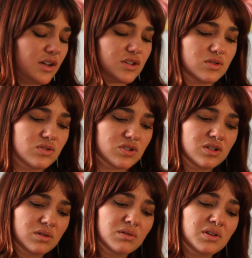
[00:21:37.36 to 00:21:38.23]
Cause
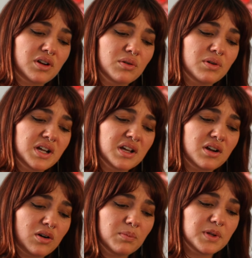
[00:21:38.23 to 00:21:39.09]
you know we
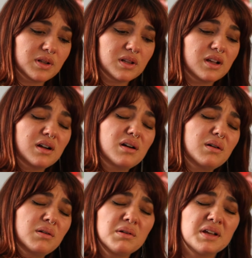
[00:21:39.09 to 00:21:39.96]
don't belong